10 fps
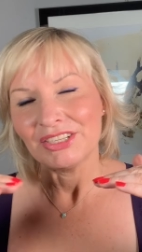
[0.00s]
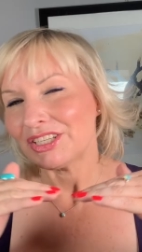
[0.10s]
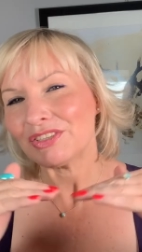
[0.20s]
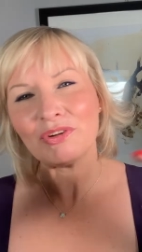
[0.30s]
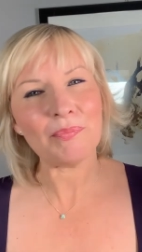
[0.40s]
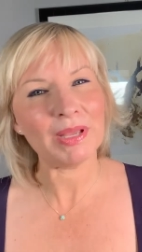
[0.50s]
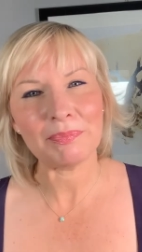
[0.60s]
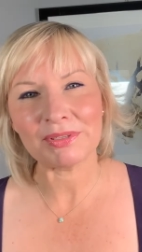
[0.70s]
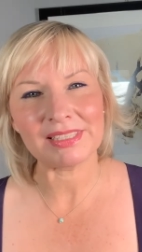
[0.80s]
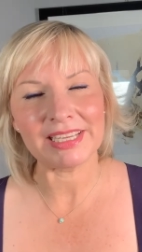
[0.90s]
Just from
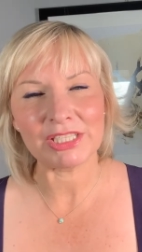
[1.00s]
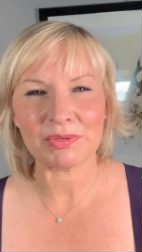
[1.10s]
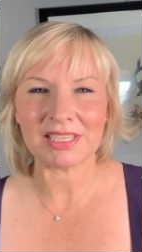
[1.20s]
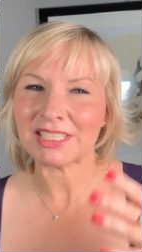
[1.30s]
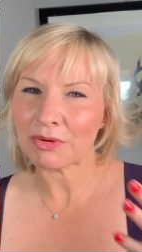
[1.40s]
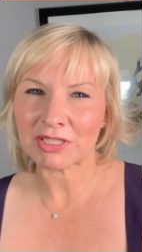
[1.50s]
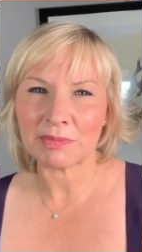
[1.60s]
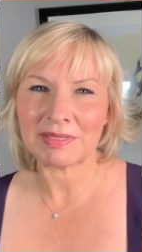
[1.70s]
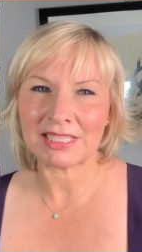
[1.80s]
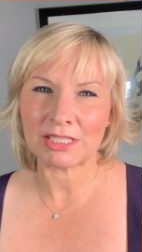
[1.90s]
people saying to us, I don't want you
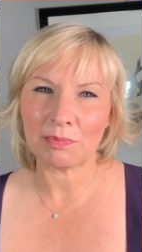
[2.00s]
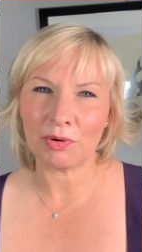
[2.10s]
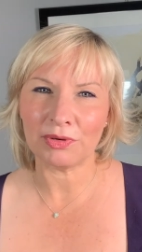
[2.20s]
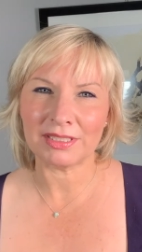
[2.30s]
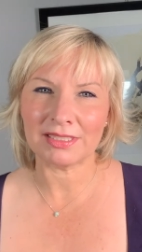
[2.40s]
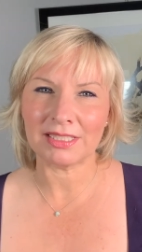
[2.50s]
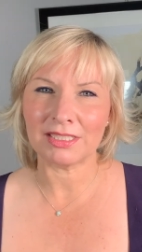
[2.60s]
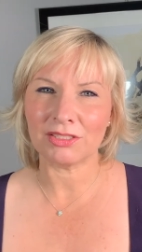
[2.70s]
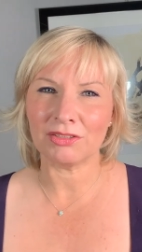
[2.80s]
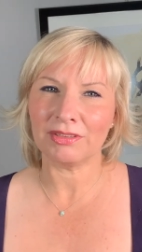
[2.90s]
to be
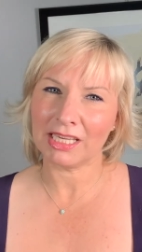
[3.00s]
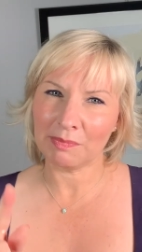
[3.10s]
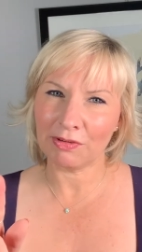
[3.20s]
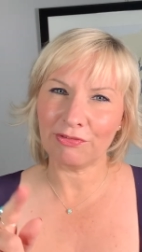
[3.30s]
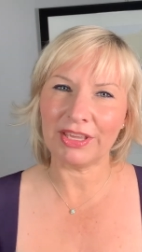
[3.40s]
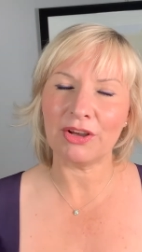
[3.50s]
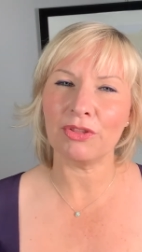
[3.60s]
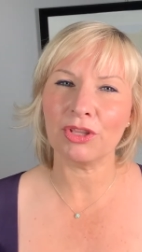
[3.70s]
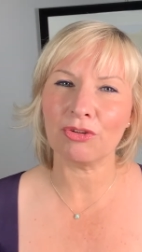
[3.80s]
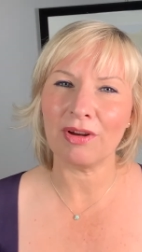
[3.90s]
disappointed or keep your feet
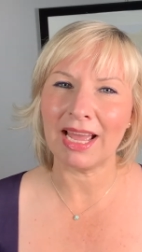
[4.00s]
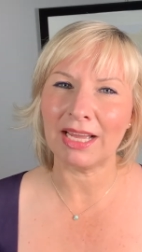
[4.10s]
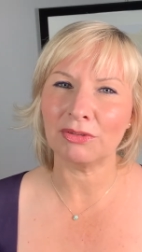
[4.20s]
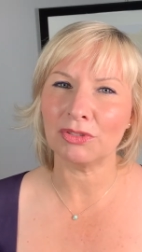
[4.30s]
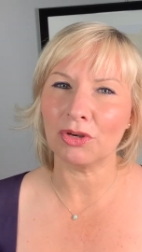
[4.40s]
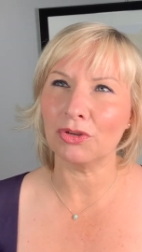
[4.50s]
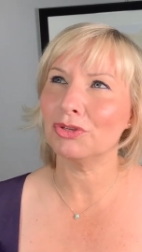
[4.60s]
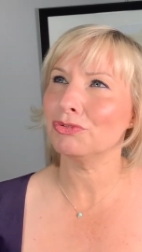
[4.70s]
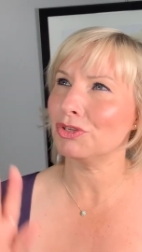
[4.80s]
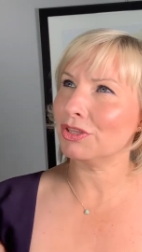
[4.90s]
on the ground or
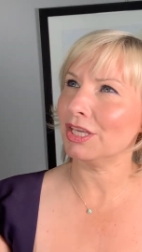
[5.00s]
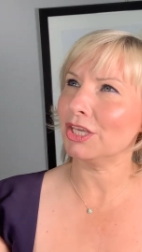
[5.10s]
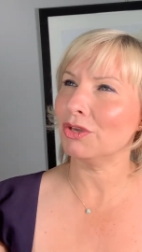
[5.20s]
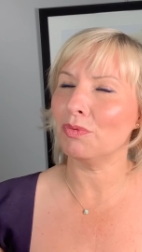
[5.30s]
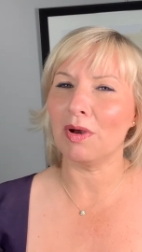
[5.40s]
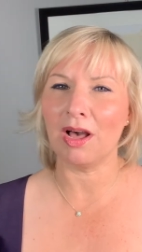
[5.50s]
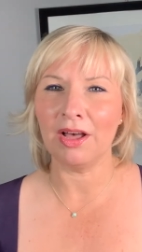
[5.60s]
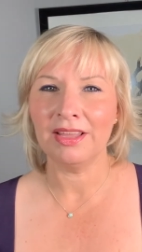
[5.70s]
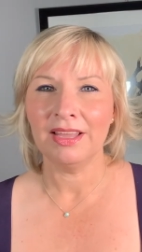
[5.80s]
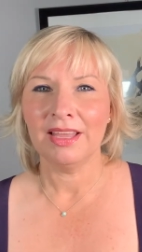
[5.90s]
who do you think you
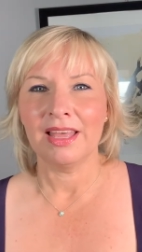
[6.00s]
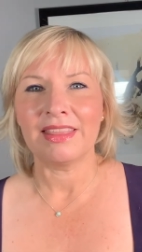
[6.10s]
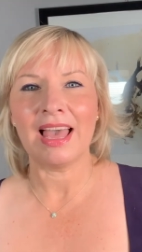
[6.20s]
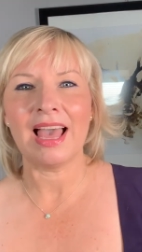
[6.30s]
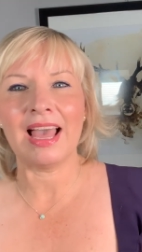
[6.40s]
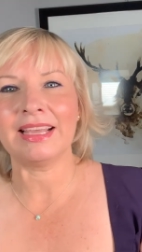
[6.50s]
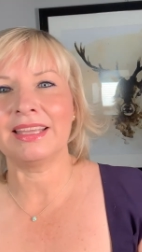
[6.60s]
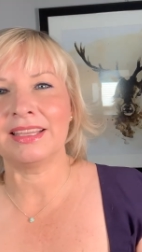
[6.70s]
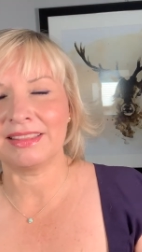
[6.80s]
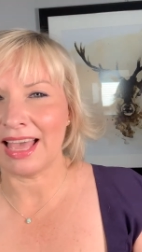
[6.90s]
are? The
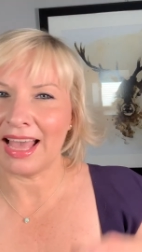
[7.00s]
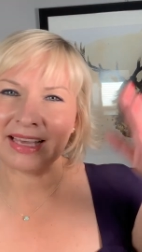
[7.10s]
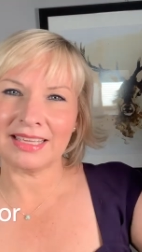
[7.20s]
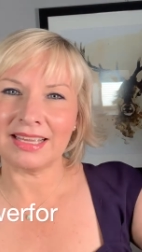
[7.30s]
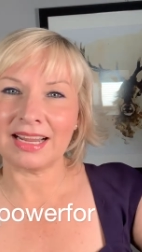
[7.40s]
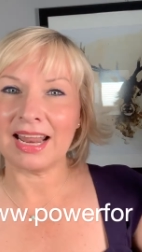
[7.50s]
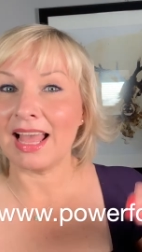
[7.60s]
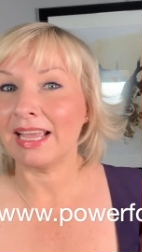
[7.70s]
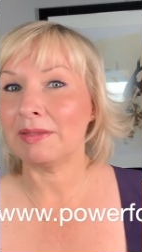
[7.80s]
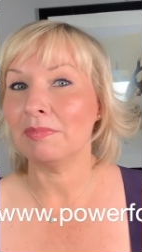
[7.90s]
higher, the higher you
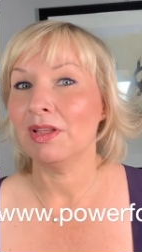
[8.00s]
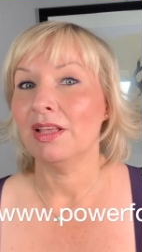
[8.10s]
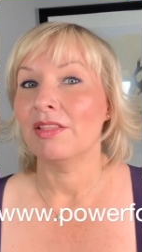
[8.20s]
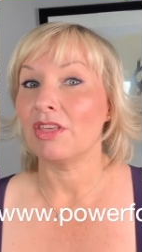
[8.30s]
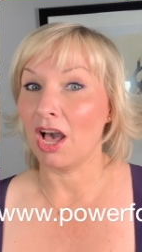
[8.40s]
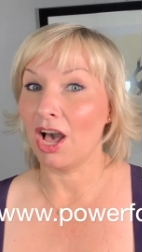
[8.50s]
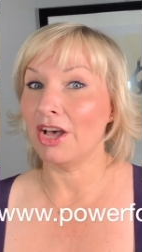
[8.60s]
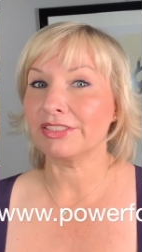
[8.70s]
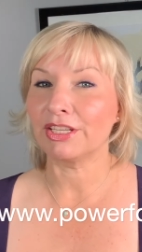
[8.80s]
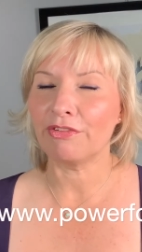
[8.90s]
climb, the
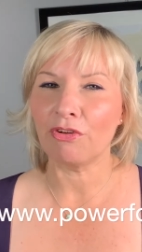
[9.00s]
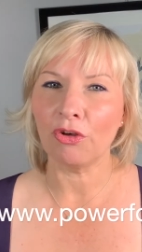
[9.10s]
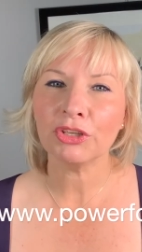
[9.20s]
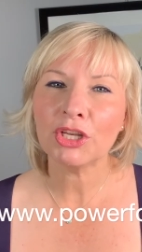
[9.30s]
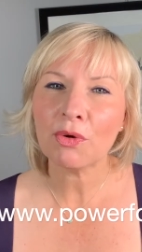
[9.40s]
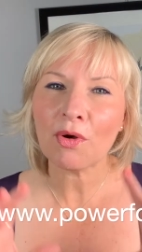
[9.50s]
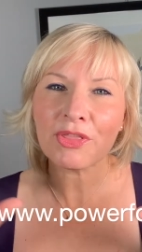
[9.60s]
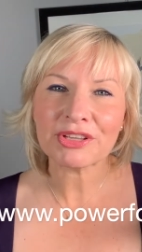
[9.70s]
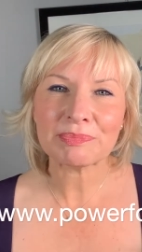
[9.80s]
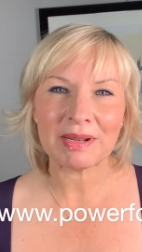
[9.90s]
hardy fall, you know, all
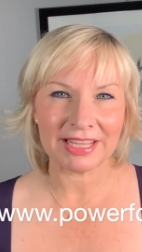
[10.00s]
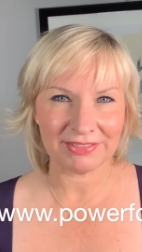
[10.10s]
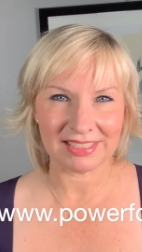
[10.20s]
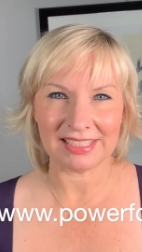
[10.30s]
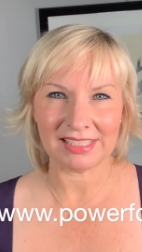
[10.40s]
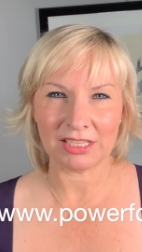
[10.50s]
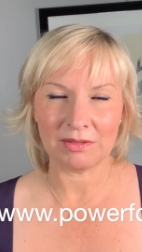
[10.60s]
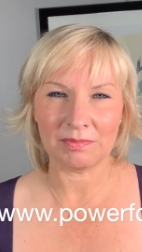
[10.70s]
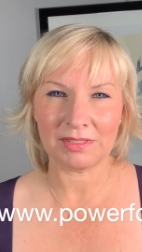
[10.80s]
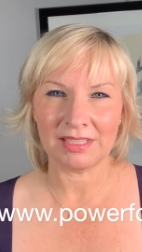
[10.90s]
those belief
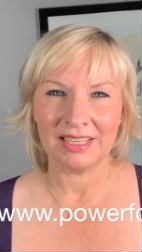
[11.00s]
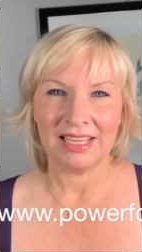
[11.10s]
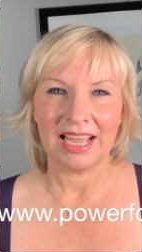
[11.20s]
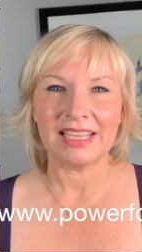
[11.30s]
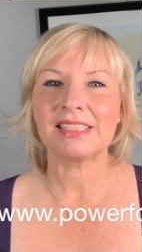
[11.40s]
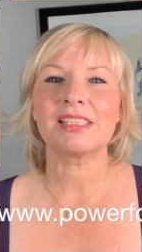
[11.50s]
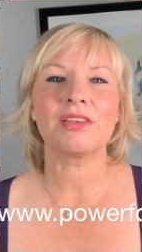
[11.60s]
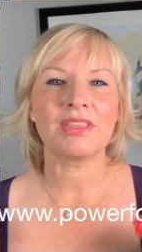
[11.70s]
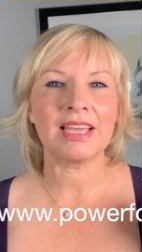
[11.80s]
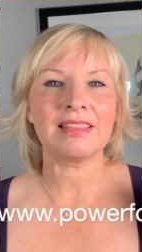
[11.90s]
systems. And
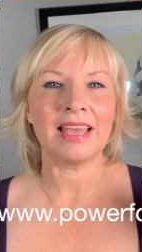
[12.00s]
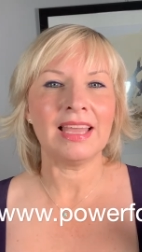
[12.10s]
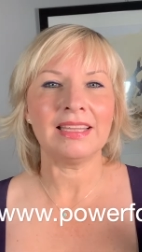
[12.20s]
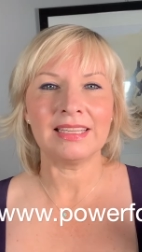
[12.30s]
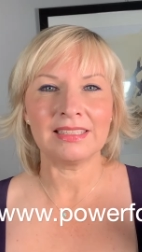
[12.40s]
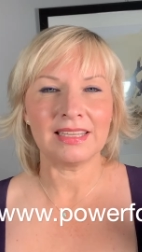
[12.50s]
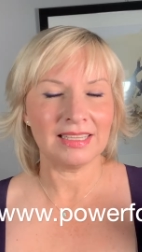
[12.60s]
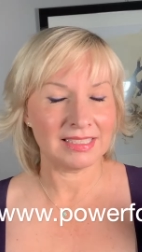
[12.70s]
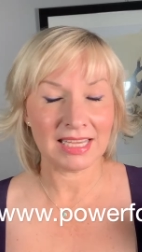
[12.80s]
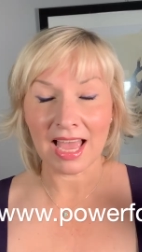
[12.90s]
so they then in,
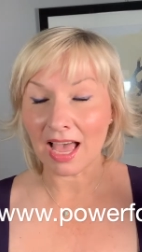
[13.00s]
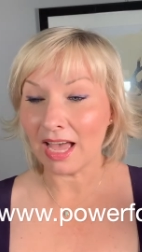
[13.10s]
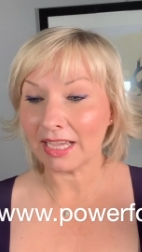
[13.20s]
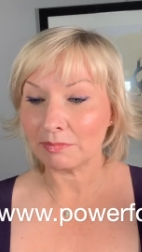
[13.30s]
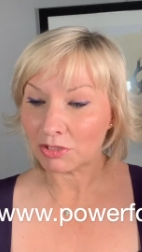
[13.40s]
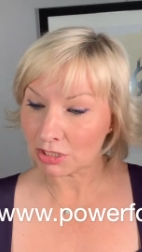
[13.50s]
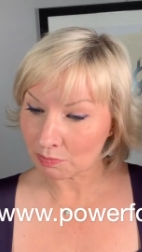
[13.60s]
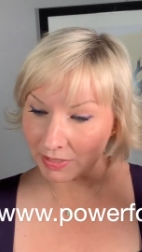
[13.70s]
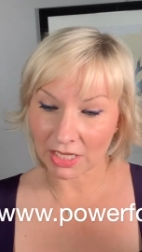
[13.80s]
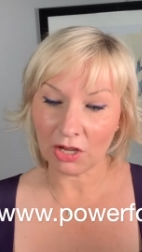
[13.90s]
in time
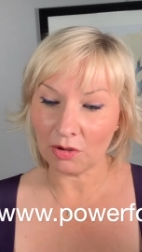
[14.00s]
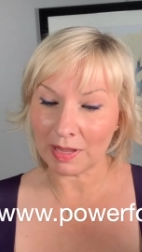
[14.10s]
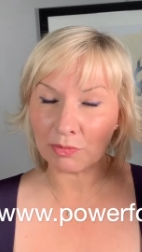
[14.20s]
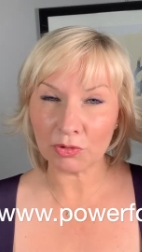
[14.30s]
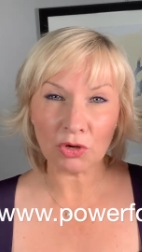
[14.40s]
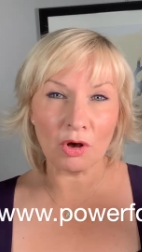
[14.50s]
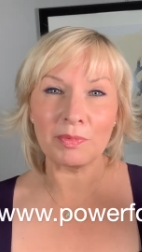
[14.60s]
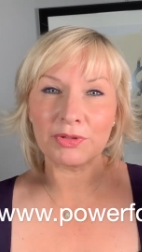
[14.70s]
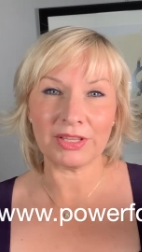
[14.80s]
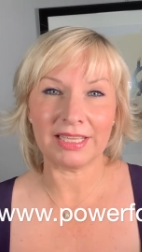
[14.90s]
just become our
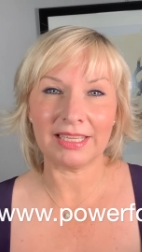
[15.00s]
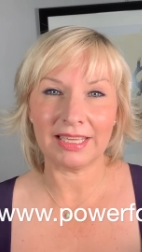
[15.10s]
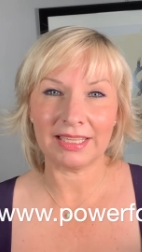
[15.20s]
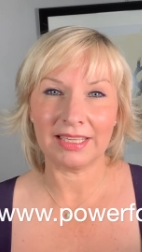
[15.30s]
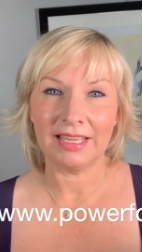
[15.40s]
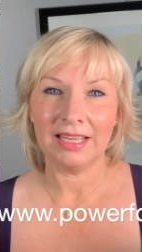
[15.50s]
normal thinking.